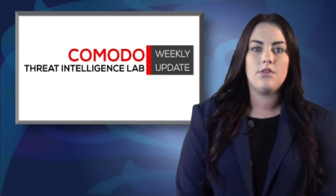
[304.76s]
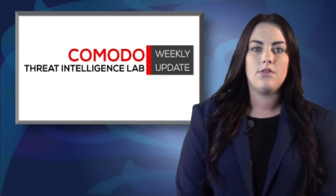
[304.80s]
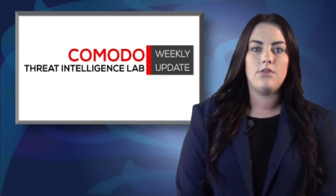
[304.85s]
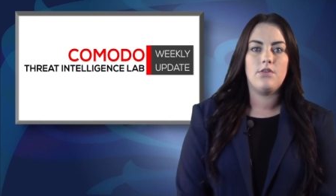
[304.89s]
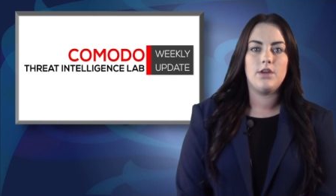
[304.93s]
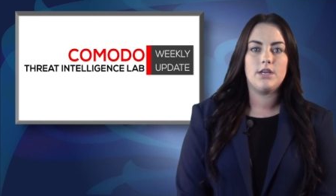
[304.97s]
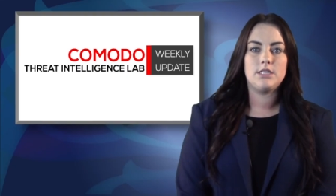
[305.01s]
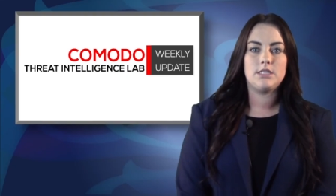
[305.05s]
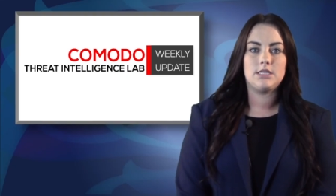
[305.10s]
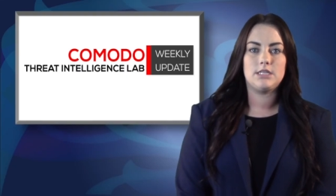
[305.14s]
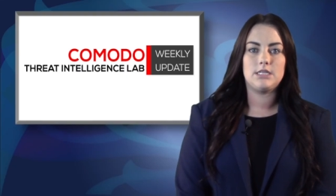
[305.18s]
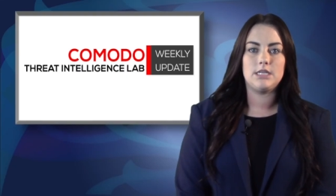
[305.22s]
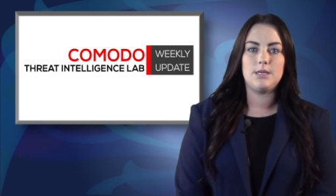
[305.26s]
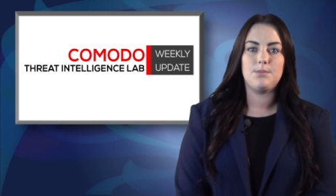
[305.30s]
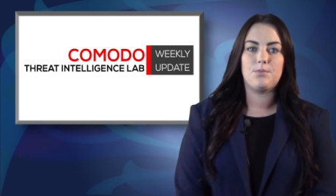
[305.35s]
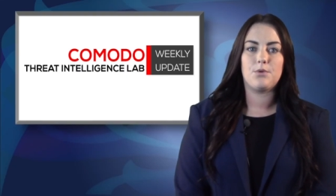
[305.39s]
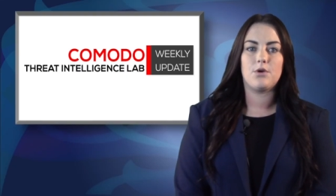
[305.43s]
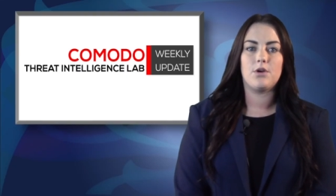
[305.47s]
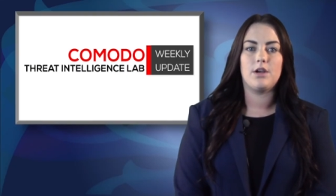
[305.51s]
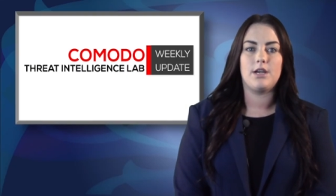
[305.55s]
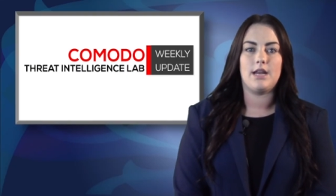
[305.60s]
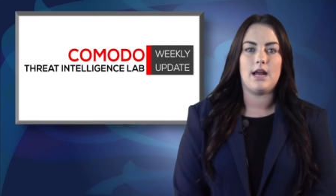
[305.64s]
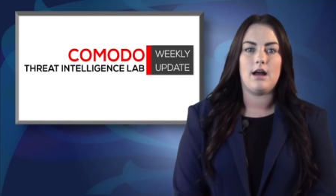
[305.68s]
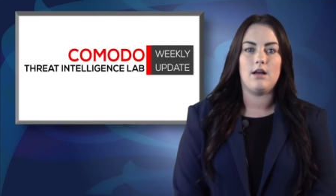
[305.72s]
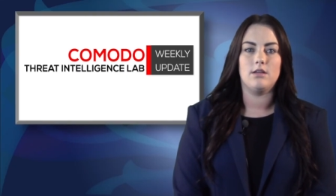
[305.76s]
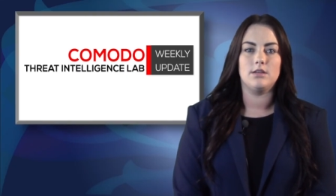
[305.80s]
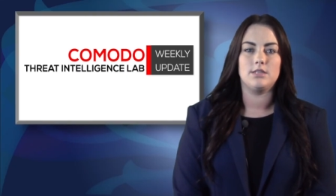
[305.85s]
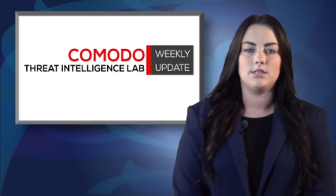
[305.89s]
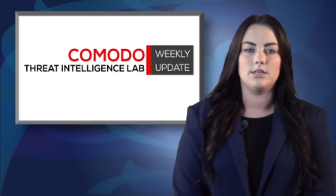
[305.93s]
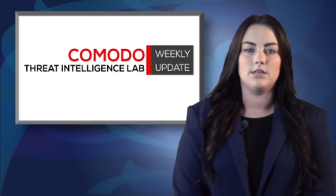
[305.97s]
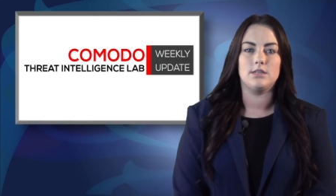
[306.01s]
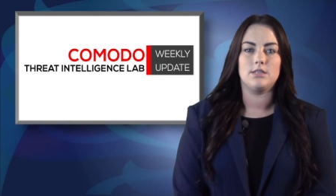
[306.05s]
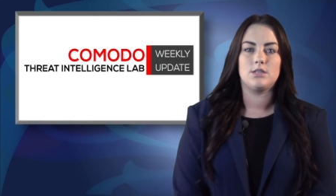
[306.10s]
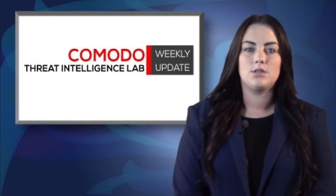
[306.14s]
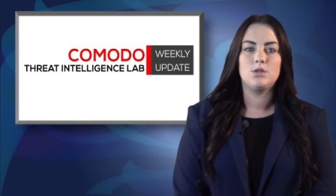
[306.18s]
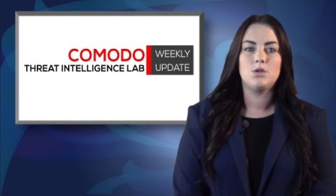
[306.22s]
This deeper
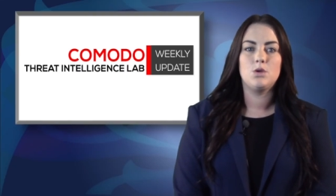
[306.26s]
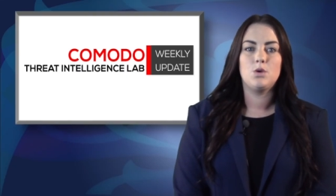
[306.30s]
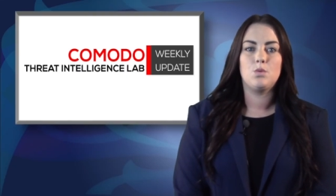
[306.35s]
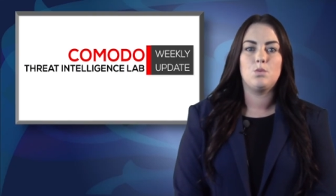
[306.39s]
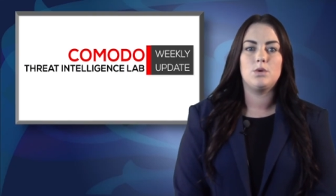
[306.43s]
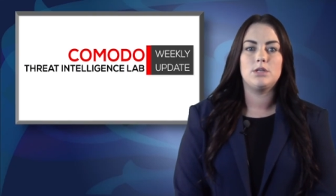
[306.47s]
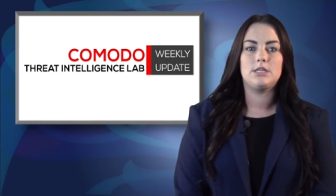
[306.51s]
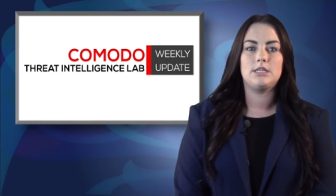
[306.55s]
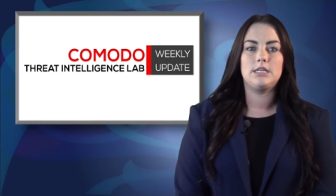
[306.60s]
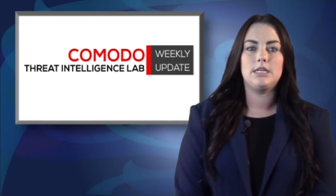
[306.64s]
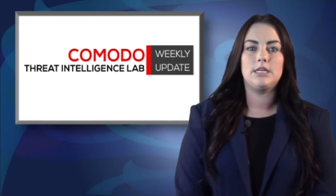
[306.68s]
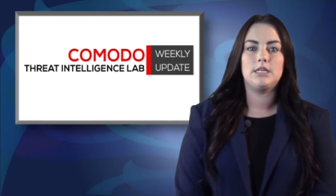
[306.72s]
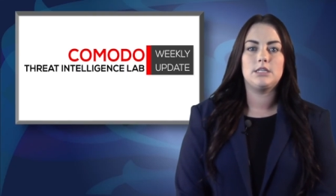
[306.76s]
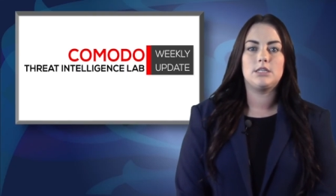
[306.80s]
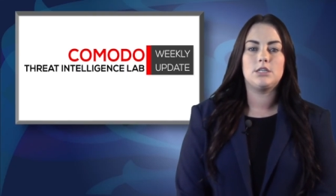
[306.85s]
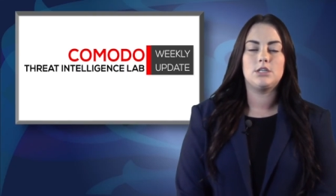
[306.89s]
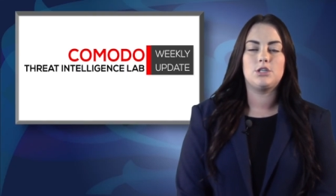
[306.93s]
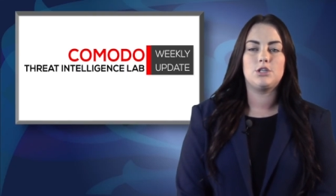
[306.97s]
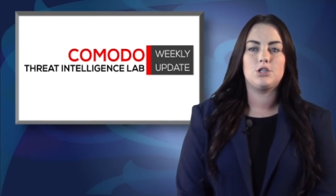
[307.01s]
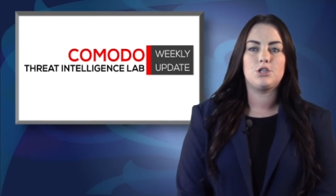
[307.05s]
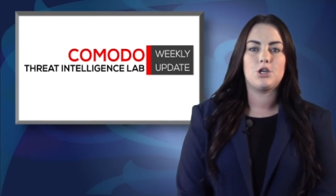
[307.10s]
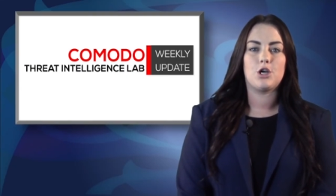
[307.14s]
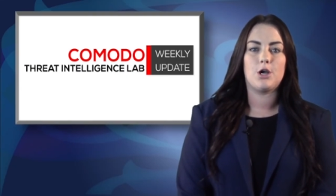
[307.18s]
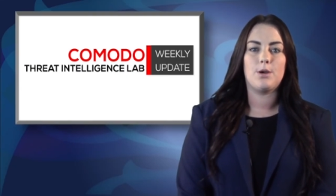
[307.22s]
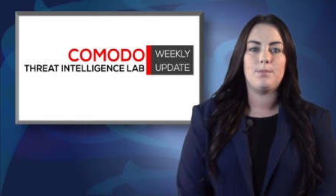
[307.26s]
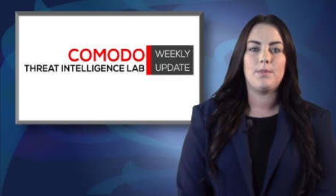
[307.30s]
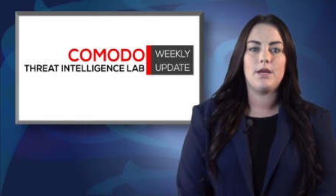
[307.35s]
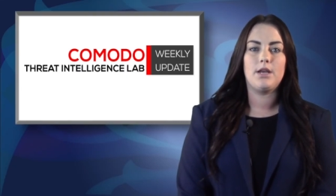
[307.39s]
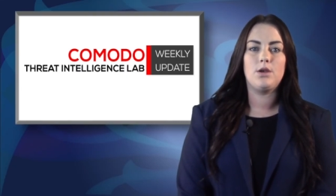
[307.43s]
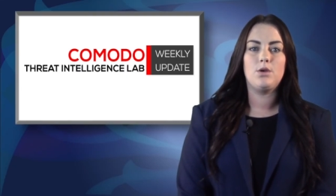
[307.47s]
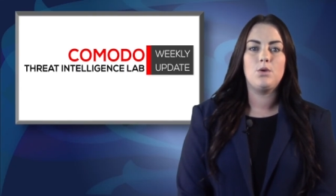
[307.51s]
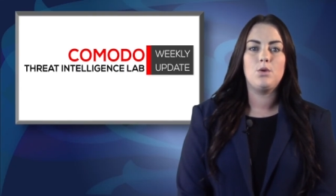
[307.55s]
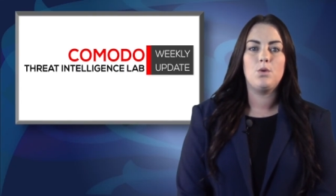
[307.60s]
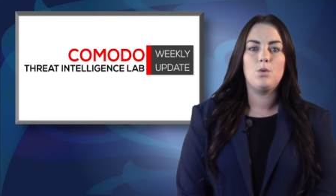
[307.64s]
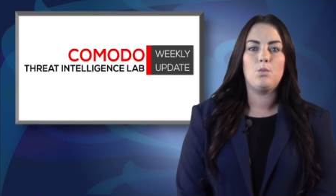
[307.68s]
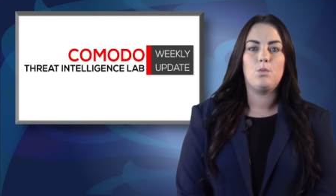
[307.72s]
analysis was needed to
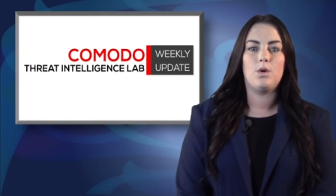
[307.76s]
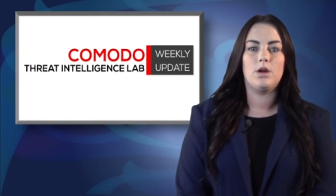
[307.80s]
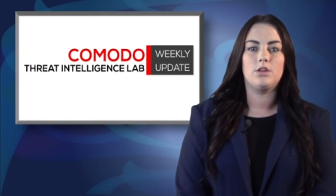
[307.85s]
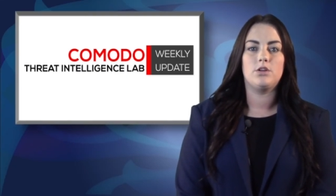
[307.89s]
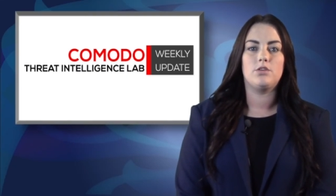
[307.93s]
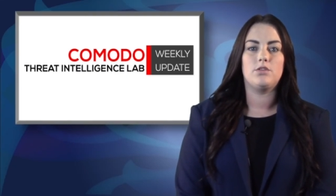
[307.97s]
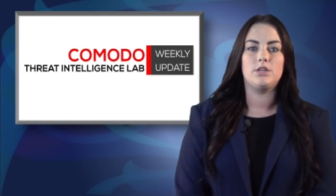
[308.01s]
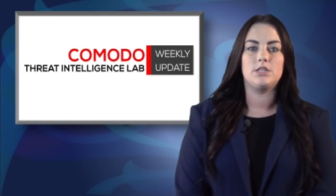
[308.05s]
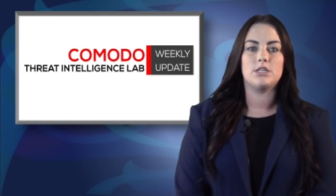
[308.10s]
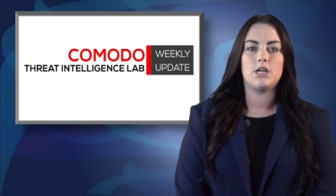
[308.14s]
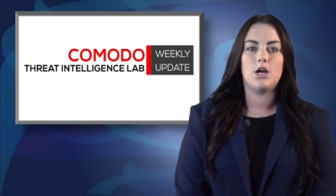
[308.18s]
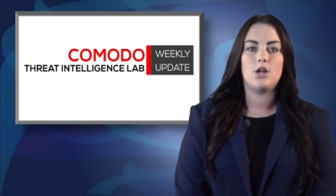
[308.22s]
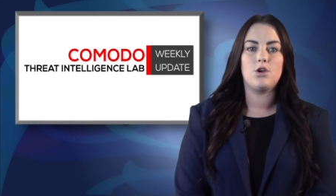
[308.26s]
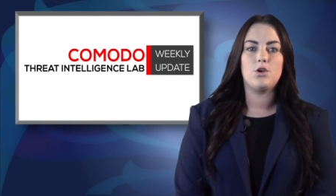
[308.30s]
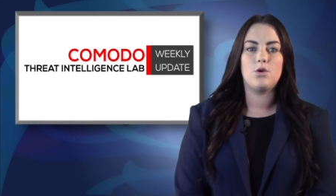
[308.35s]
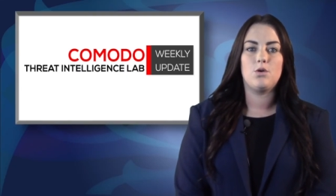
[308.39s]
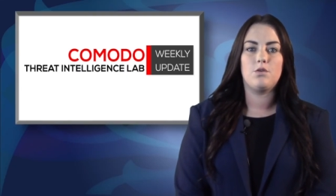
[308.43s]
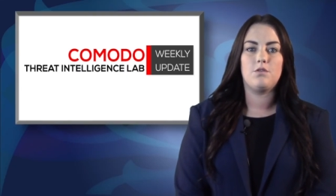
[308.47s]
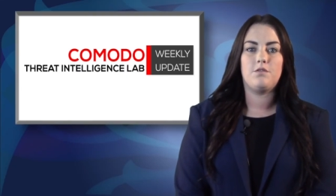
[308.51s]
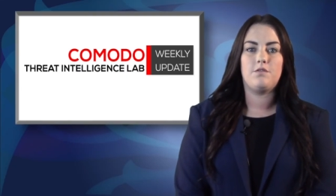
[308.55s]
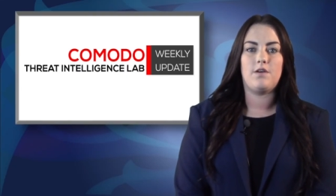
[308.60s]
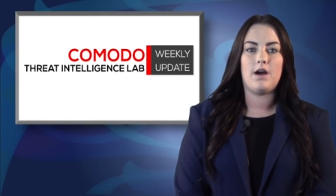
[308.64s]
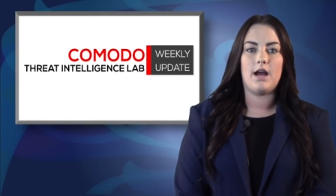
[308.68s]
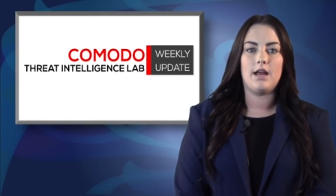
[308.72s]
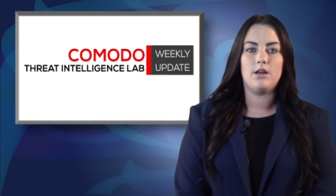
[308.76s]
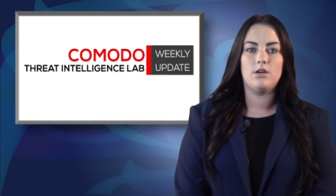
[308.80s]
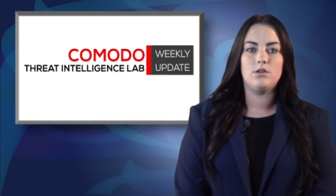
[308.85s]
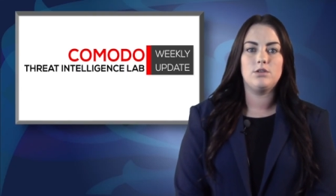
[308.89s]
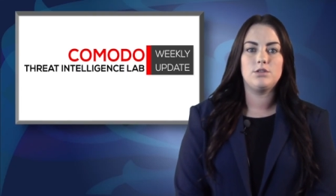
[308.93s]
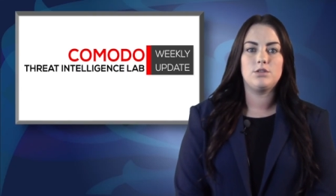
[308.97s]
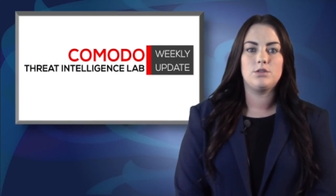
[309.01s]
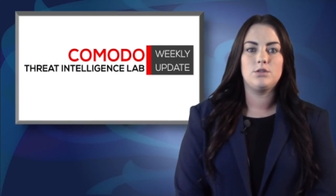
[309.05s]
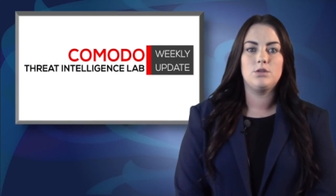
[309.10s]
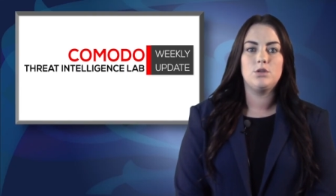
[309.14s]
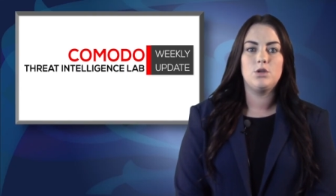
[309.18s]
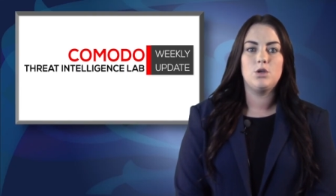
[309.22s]
determine whether these unknown
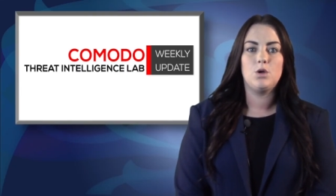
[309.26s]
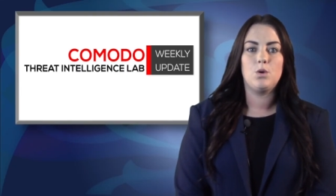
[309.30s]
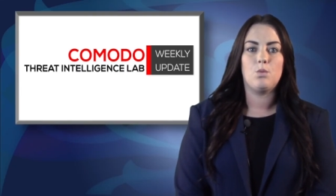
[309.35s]
files